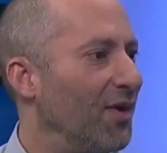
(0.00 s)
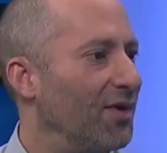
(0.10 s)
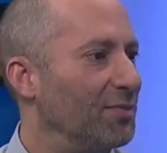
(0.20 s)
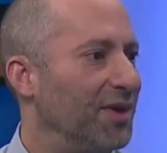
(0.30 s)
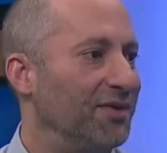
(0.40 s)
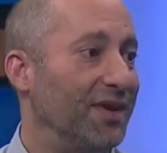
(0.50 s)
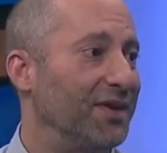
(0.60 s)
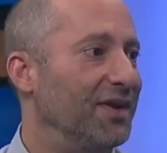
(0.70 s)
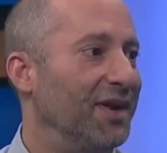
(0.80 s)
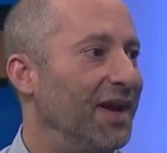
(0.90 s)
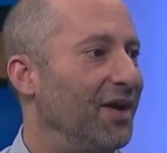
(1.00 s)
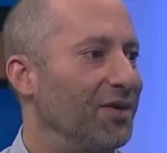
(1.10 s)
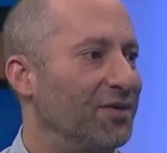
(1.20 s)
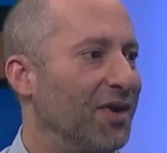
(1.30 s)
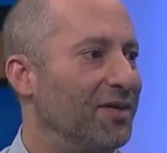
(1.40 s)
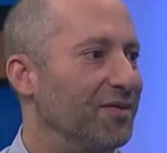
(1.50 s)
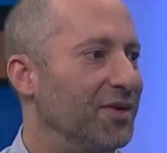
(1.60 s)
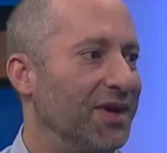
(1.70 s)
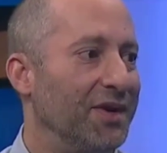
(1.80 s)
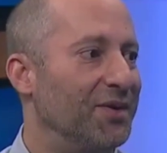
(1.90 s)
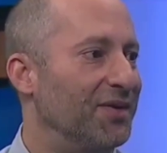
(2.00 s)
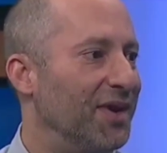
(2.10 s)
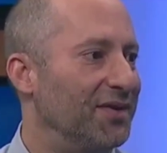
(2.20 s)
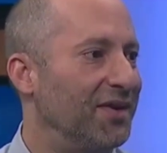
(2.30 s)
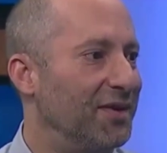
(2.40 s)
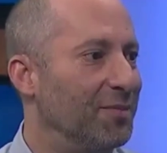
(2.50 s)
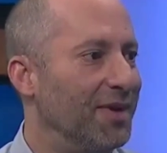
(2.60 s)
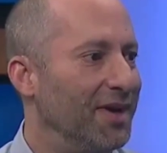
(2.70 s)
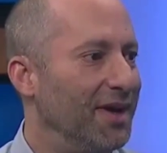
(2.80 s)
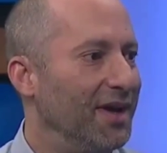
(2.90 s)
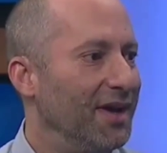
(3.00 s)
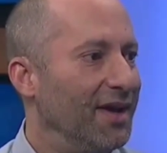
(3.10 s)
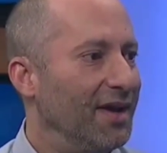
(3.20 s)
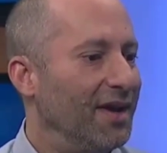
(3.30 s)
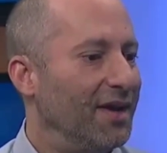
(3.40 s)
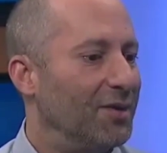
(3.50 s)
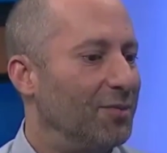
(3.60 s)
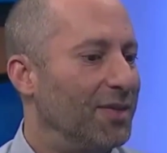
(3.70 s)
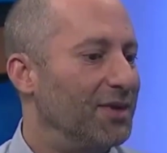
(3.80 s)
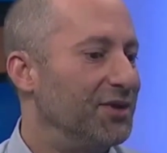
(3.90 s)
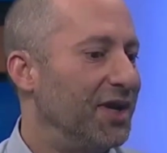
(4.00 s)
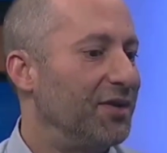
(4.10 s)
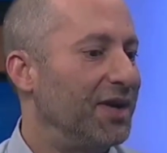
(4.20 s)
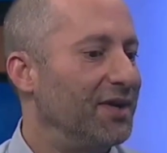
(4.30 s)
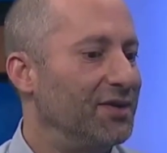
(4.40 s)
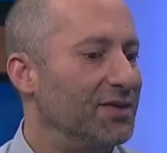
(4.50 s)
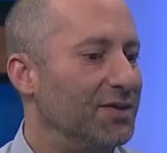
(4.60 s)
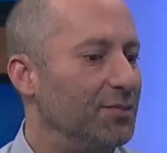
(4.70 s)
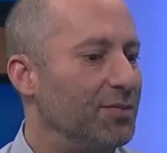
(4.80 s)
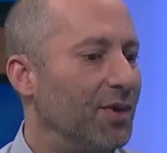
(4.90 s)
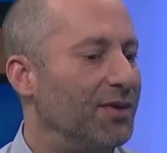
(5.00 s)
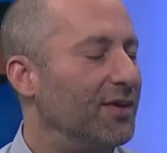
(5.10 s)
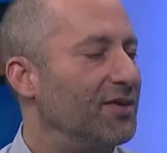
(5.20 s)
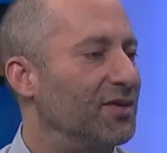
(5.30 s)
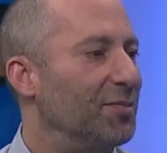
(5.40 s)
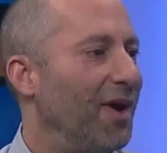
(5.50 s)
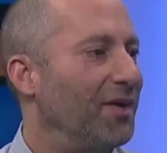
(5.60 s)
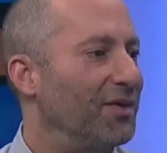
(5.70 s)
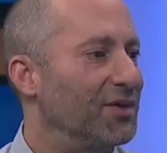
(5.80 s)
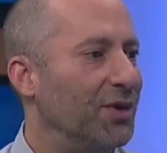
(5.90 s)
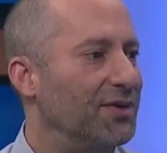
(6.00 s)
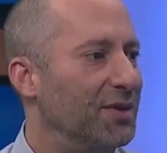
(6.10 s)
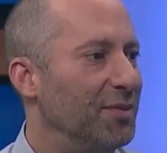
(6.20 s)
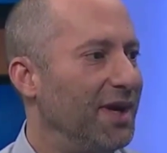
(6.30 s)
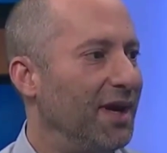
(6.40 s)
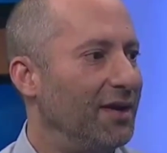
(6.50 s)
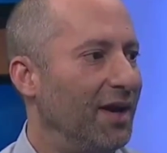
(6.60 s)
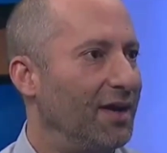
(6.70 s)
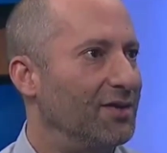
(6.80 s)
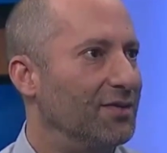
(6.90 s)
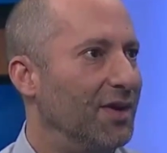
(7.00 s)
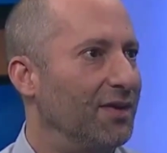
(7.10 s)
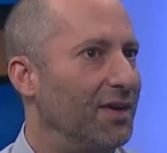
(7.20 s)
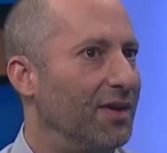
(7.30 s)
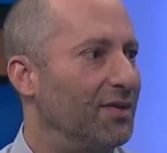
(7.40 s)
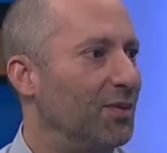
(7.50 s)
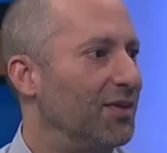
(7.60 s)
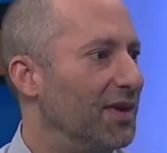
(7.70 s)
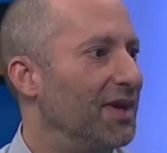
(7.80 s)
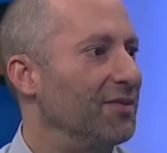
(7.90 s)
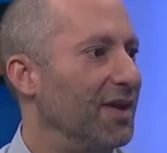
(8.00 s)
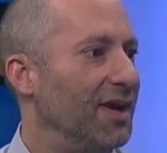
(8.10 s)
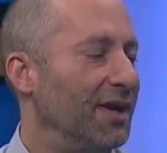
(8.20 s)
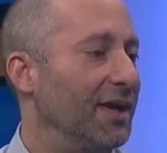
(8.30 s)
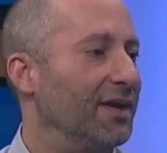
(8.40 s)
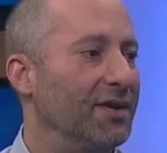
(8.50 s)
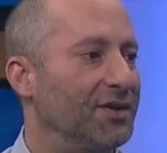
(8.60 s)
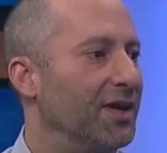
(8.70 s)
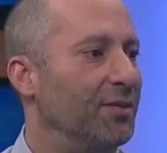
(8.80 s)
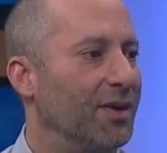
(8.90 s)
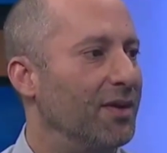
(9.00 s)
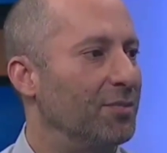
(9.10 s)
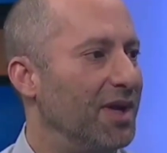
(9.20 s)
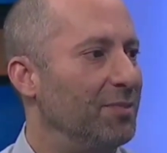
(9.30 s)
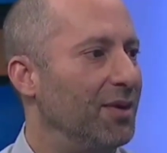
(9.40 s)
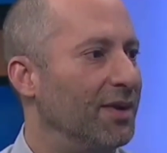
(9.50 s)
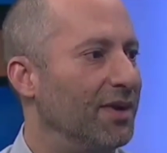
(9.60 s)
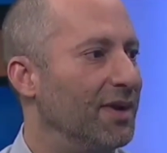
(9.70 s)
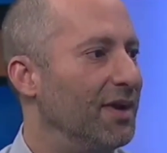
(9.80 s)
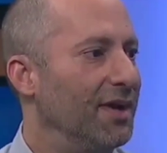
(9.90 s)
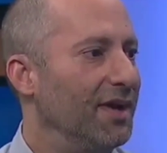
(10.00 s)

cars because I couldn't get out and drive for years at a time. Mm -hmm. um, and sharing it just brought such smile and joy to me. I, I just felt that this was a gift that I needed to share with other people. And